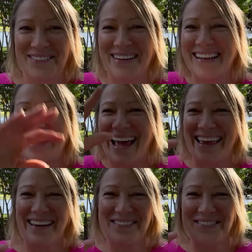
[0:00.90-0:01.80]
Well, hey
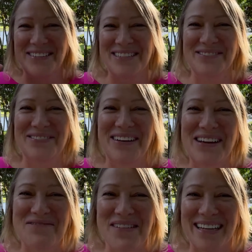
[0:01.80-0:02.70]
there, folks, and
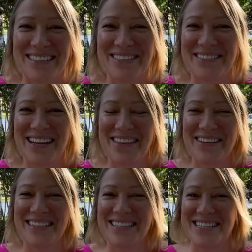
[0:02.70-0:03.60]
welcome back to
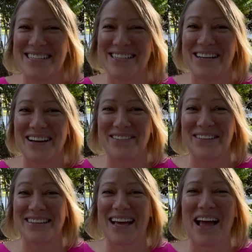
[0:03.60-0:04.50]
another edition of
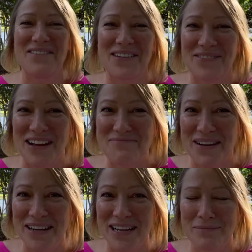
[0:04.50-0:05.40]
the Live at 5
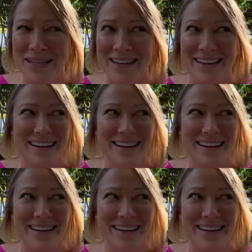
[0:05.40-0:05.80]
Marketing Minute.